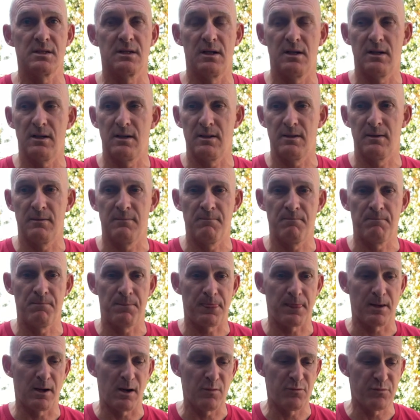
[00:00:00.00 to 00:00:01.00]

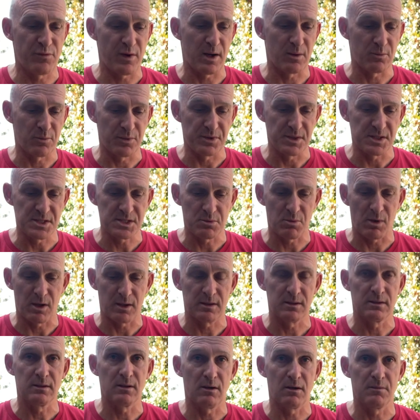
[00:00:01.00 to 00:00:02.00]
I found with this
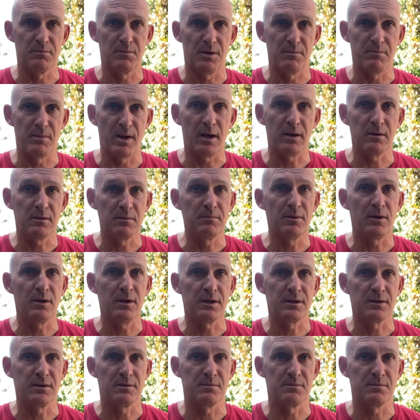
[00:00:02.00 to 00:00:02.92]
one on my mountain bike, on my